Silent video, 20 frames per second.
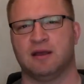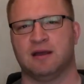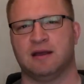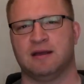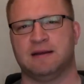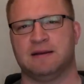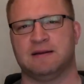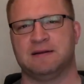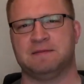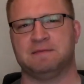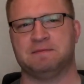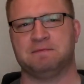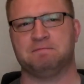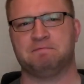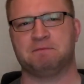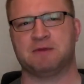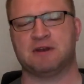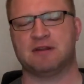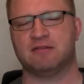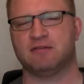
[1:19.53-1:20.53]
I
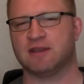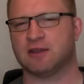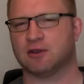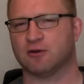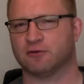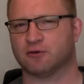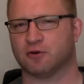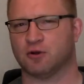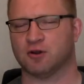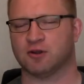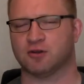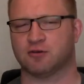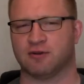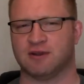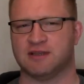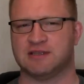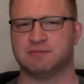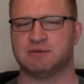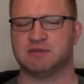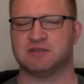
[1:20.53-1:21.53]
didn't take over all the
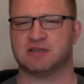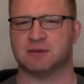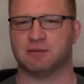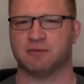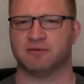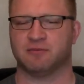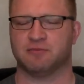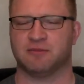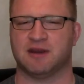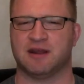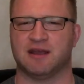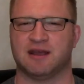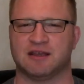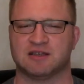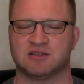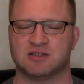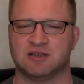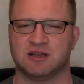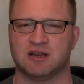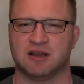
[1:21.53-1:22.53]
traits, but some of them that I
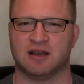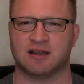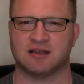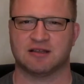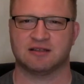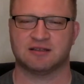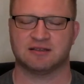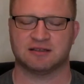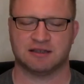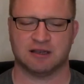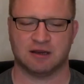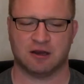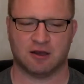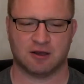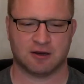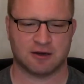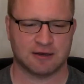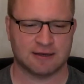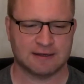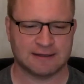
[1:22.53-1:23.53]
actually liked a
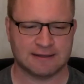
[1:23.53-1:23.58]
lot.